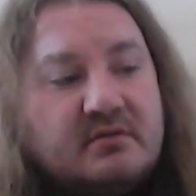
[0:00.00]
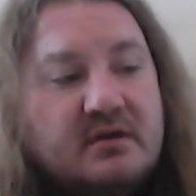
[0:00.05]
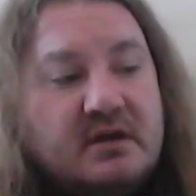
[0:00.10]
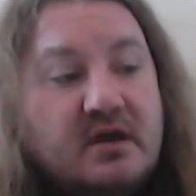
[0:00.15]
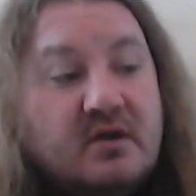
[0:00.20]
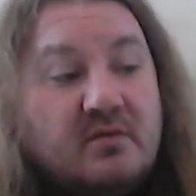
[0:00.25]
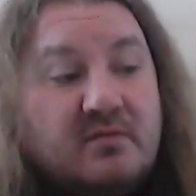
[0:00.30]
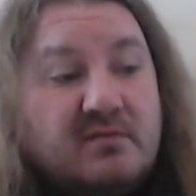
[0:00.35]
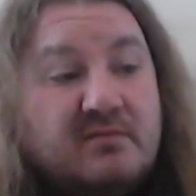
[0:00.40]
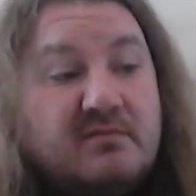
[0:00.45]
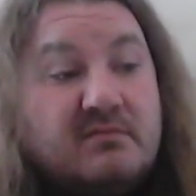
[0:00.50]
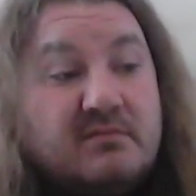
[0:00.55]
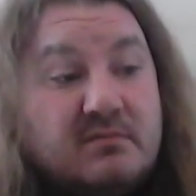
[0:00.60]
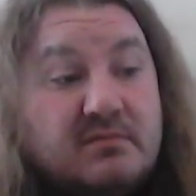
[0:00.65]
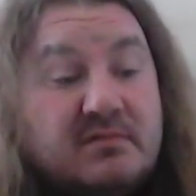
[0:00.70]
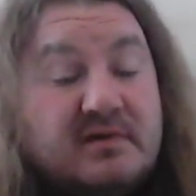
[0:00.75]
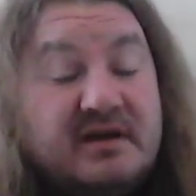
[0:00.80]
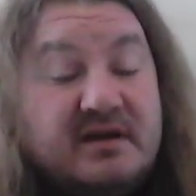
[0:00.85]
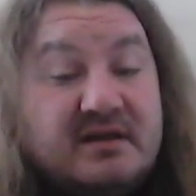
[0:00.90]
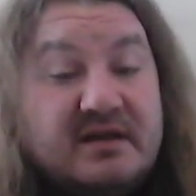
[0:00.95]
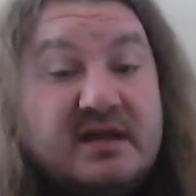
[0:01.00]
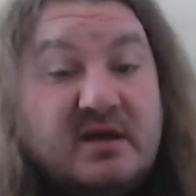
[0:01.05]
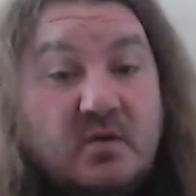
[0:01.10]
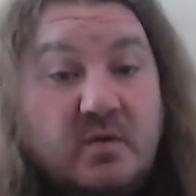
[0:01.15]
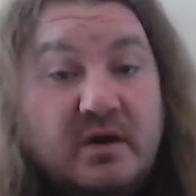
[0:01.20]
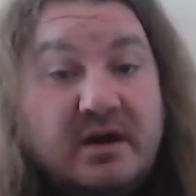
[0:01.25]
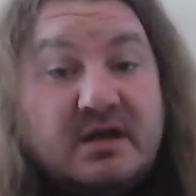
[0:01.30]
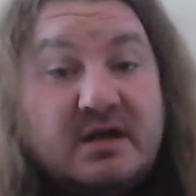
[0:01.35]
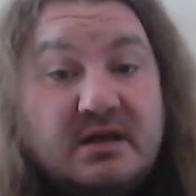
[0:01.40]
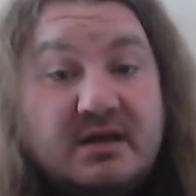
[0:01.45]
you know, really
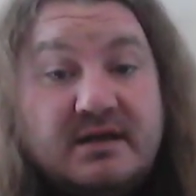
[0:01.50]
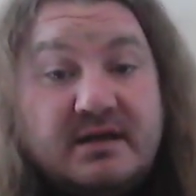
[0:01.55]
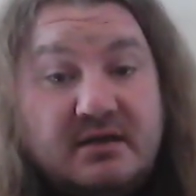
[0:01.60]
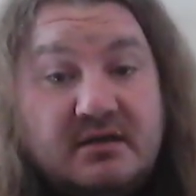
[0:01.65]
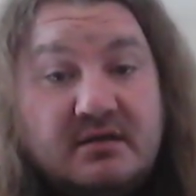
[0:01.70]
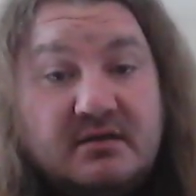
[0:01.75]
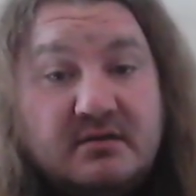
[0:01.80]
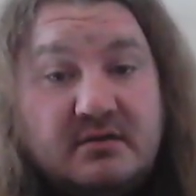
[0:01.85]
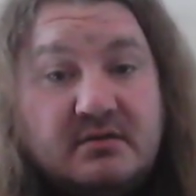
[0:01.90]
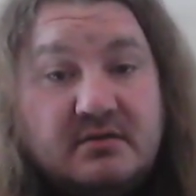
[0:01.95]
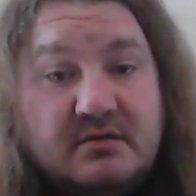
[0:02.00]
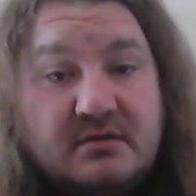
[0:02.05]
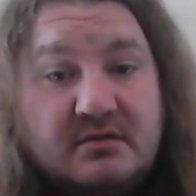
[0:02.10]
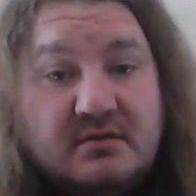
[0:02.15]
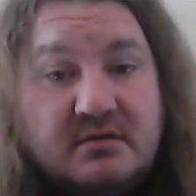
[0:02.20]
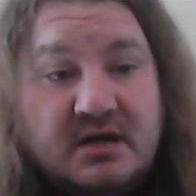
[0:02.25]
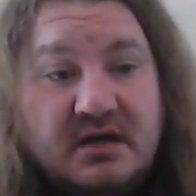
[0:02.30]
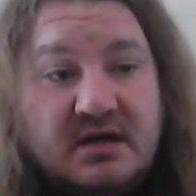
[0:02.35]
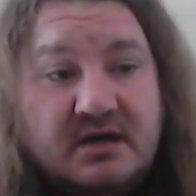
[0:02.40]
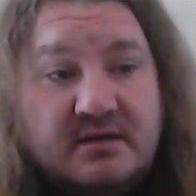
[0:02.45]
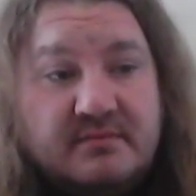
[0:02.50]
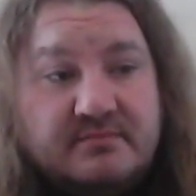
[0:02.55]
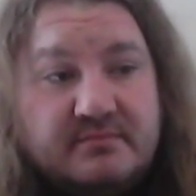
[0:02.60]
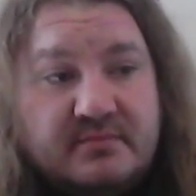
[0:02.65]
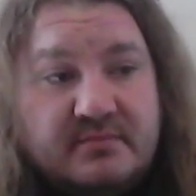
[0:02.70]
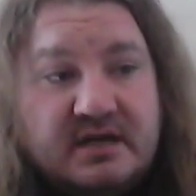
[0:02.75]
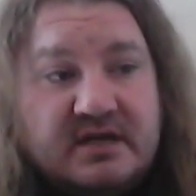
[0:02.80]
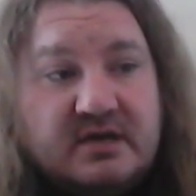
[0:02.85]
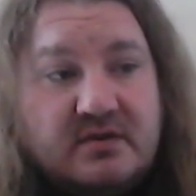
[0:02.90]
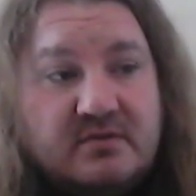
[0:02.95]
quickly,
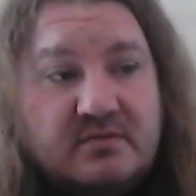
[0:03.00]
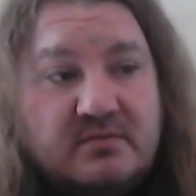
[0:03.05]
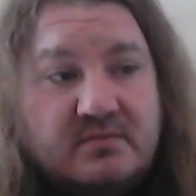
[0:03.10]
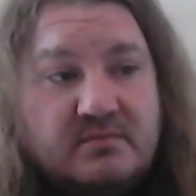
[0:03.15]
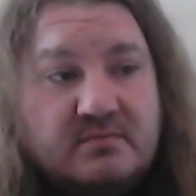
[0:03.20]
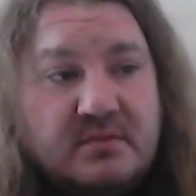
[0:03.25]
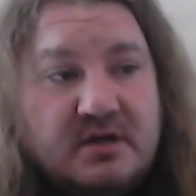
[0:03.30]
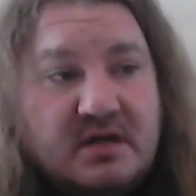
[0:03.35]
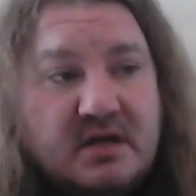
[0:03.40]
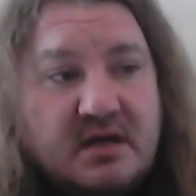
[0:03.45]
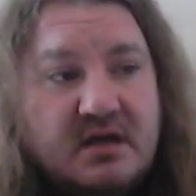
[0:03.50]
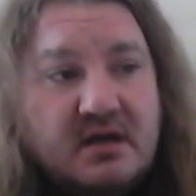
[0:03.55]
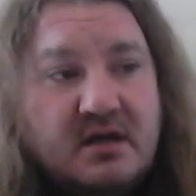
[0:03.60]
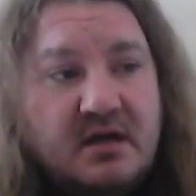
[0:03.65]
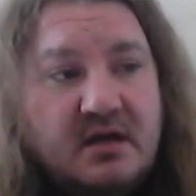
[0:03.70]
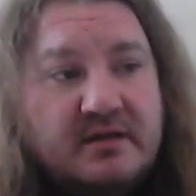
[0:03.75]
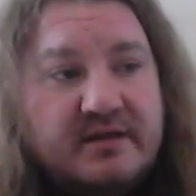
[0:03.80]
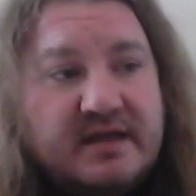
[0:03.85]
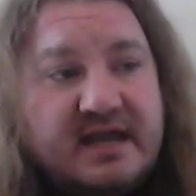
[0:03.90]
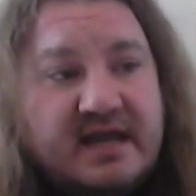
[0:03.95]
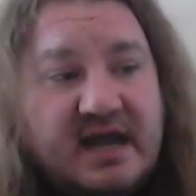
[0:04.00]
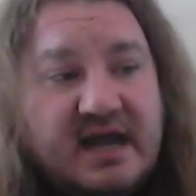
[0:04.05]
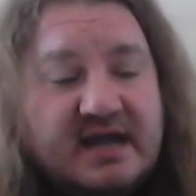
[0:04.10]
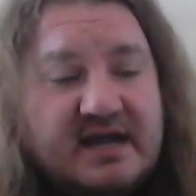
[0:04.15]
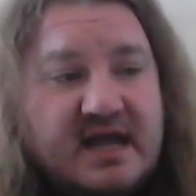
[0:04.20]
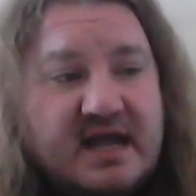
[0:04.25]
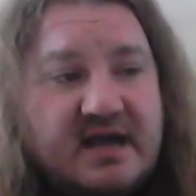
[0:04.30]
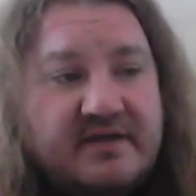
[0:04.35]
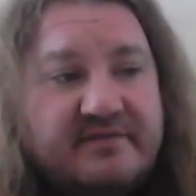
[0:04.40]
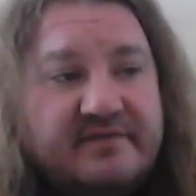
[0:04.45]
you know, they
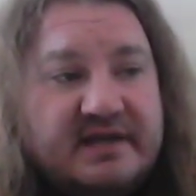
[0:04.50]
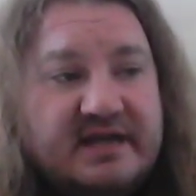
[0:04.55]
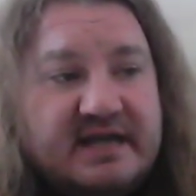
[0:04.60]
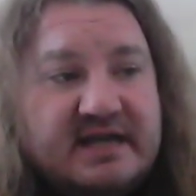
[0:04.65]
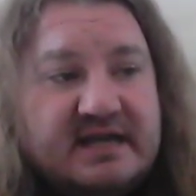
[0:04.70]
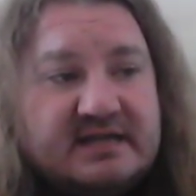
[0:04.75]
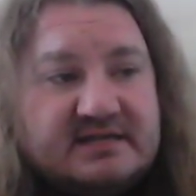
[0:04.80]
kind of he